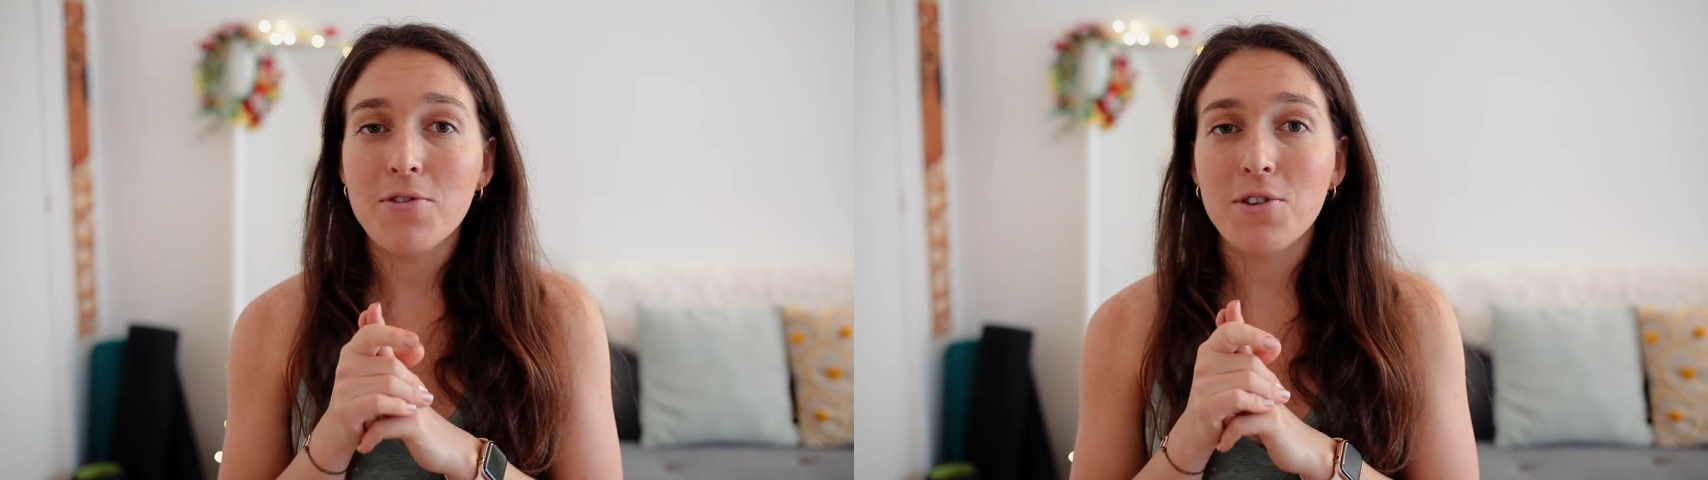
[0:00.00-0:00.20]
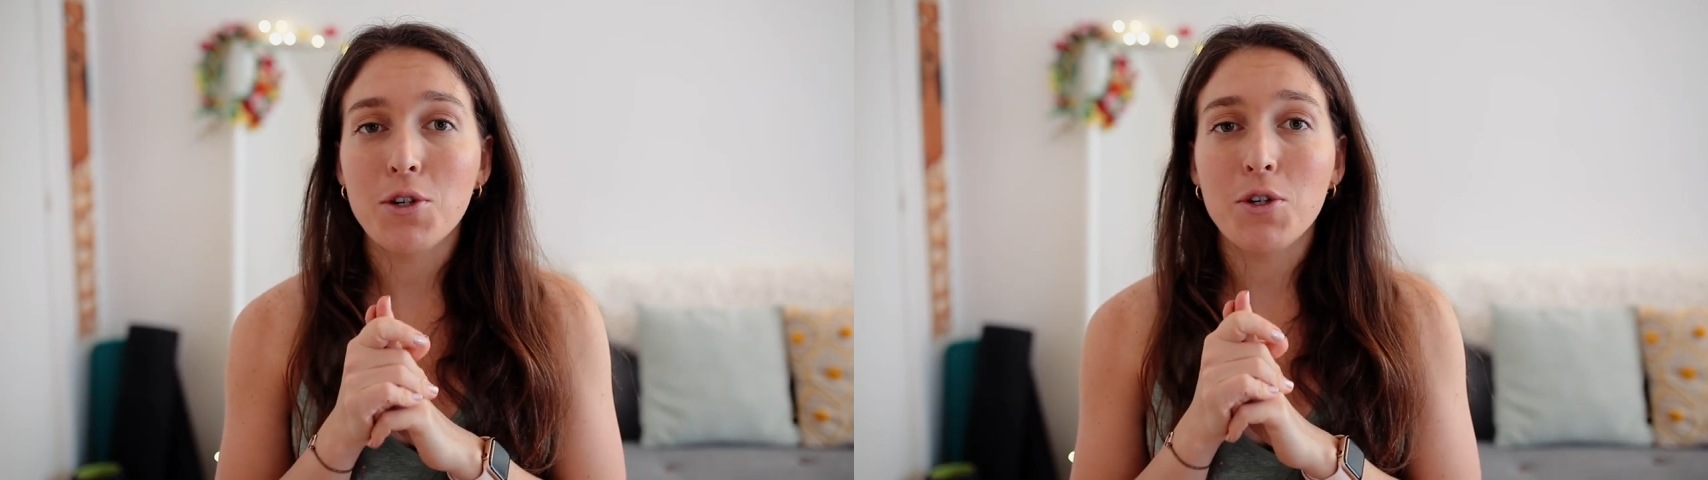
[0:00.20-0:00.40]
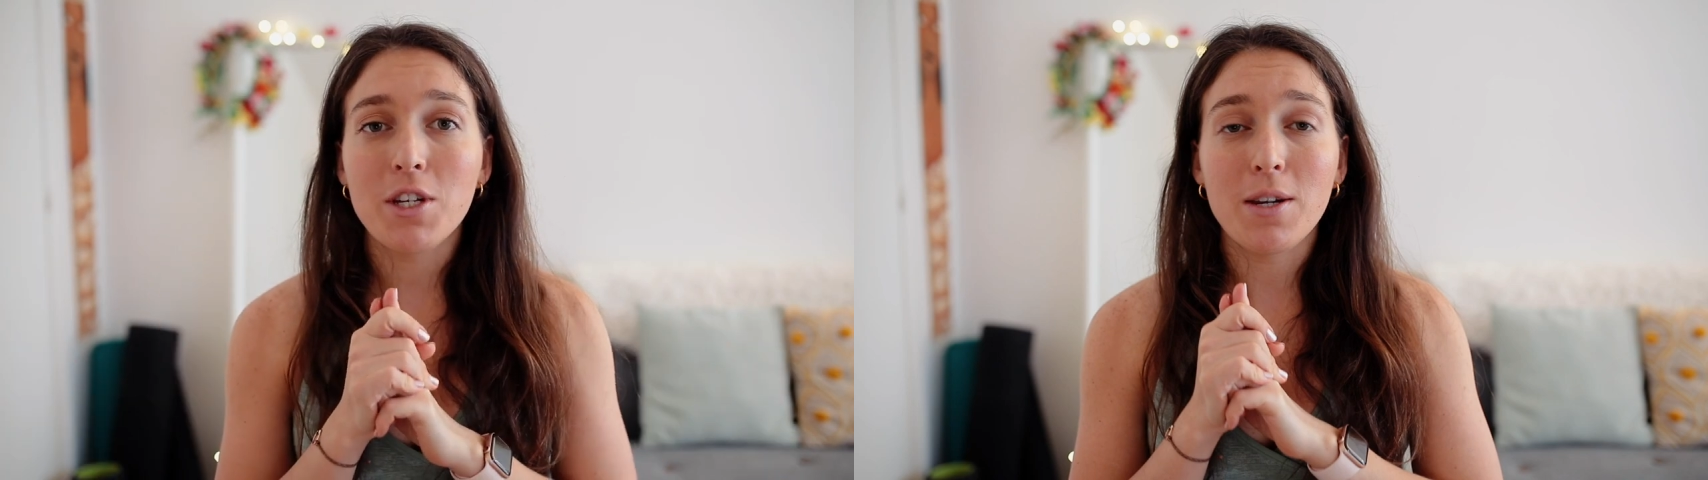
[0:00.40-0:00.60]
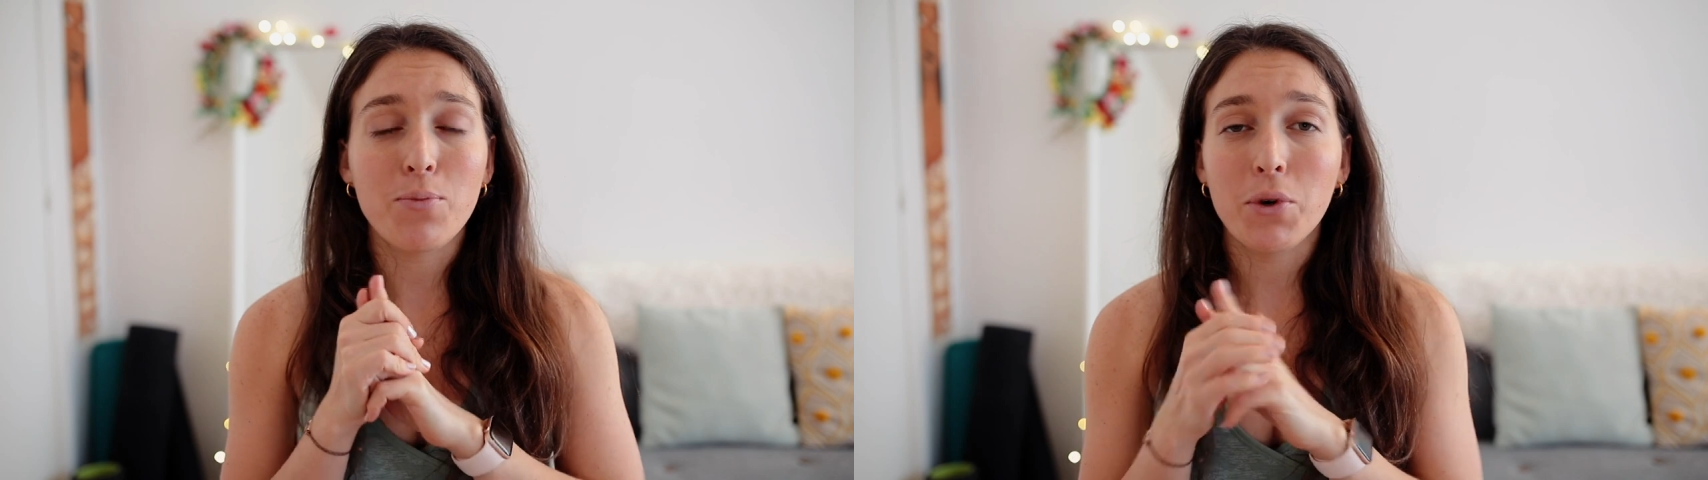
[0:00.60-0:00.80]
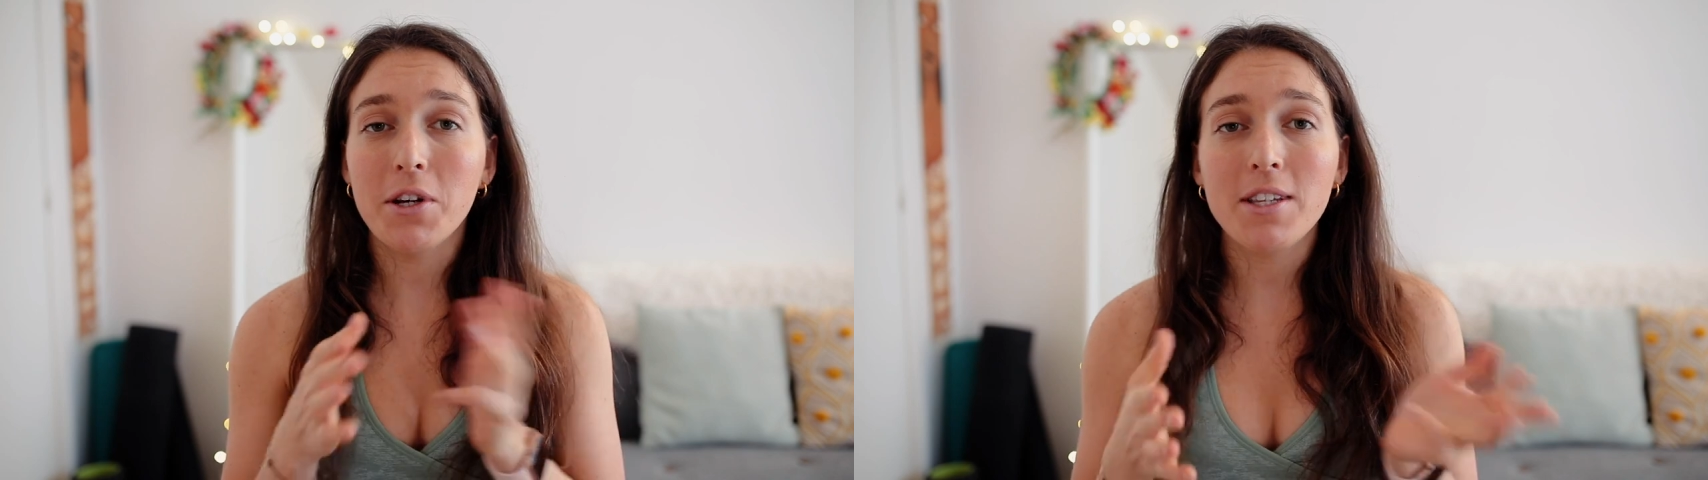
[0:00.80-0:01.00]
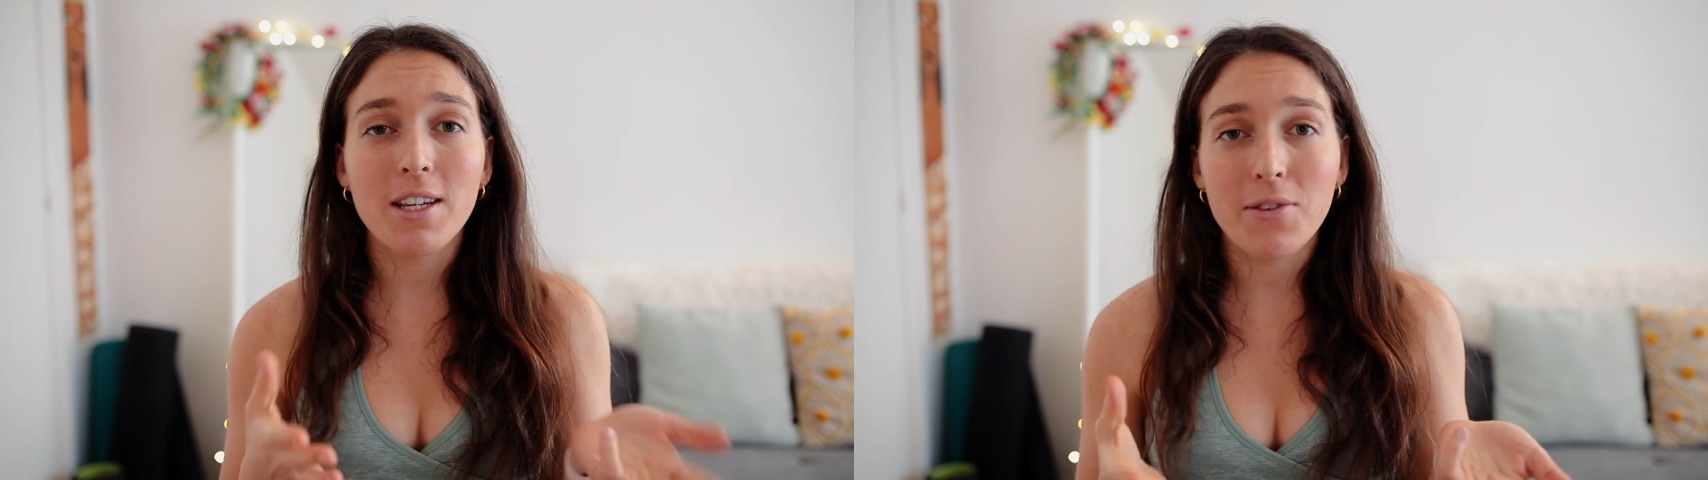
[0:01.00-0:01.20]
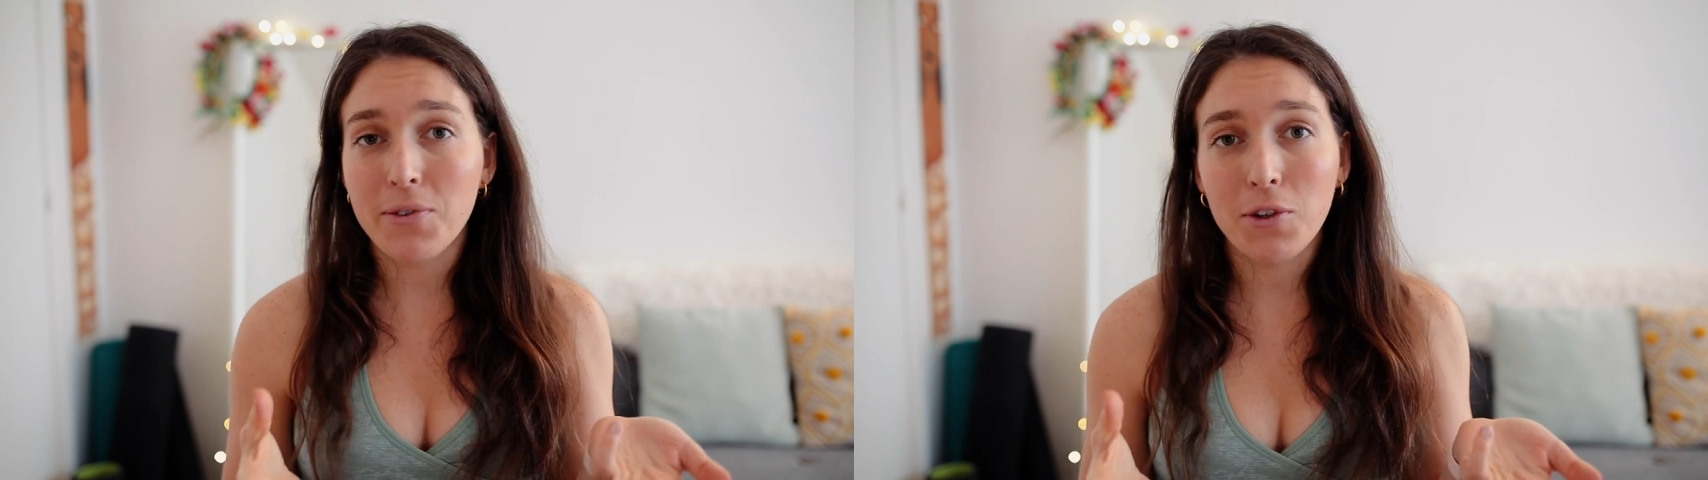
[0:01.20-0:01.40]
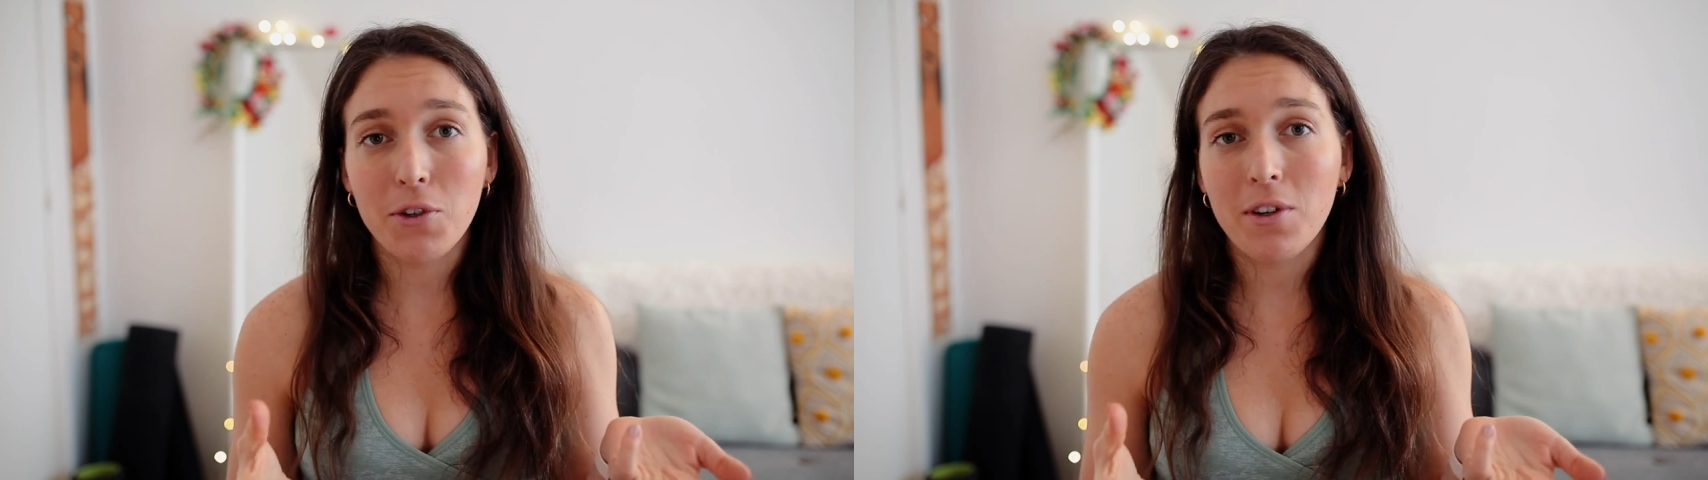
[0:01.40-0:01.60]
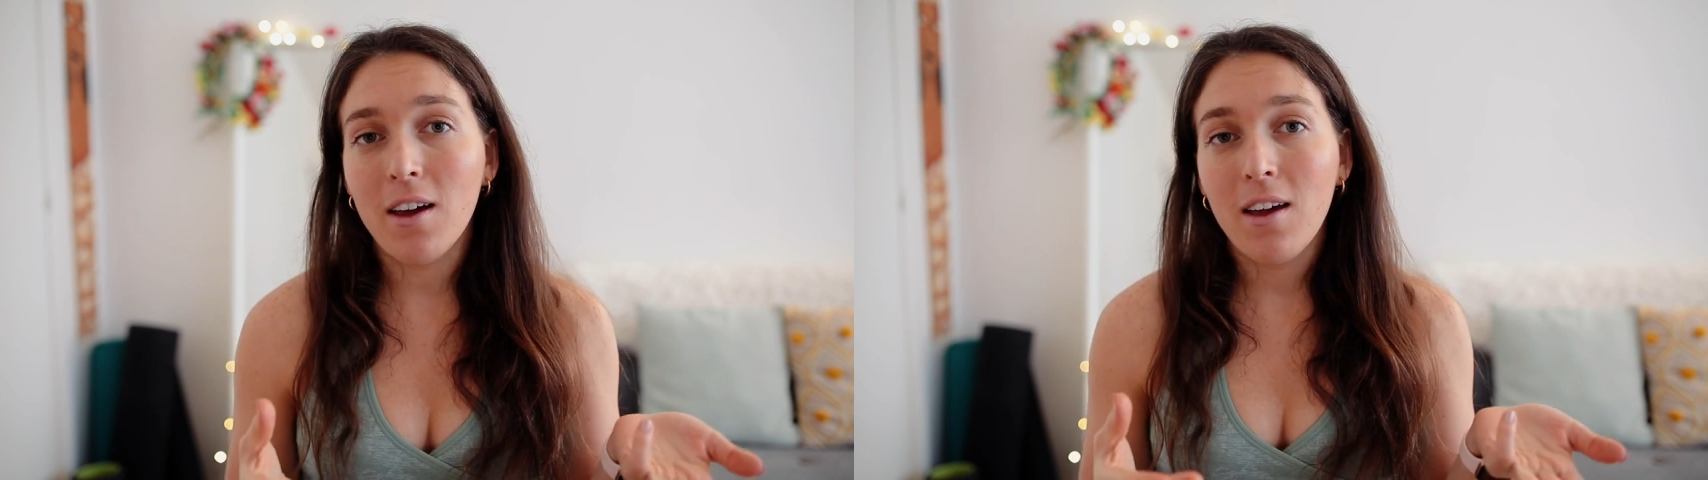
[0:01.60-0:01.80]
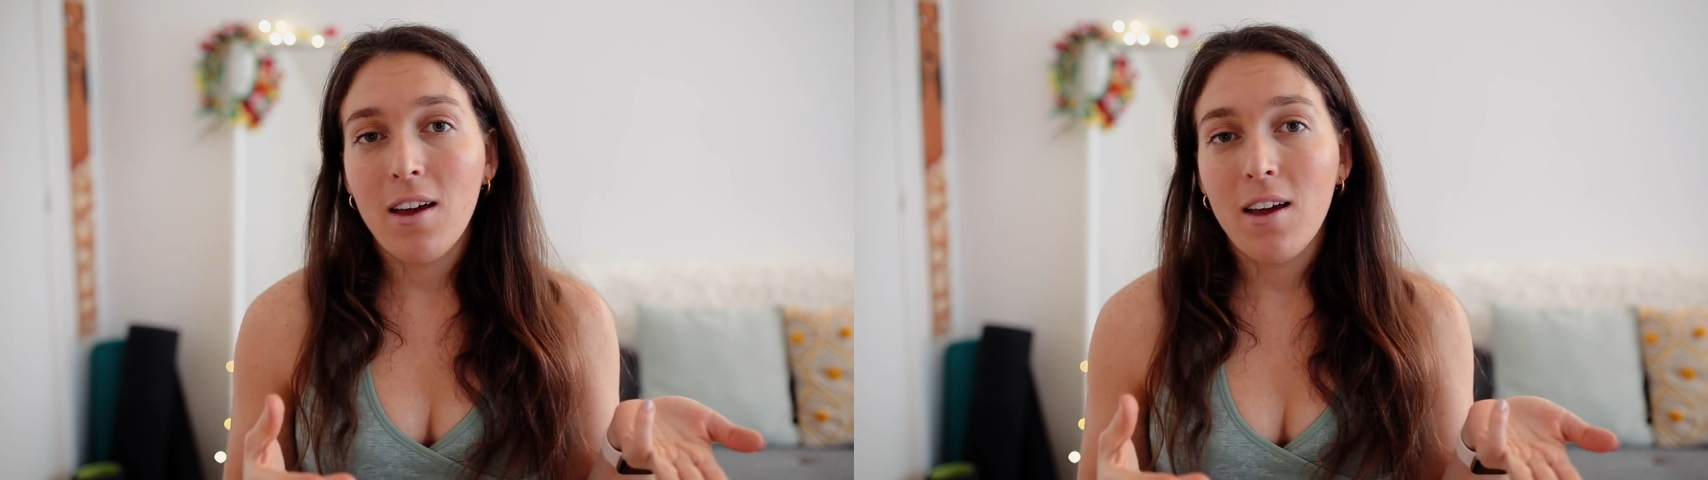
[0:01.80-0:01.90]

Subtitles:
food and processed food.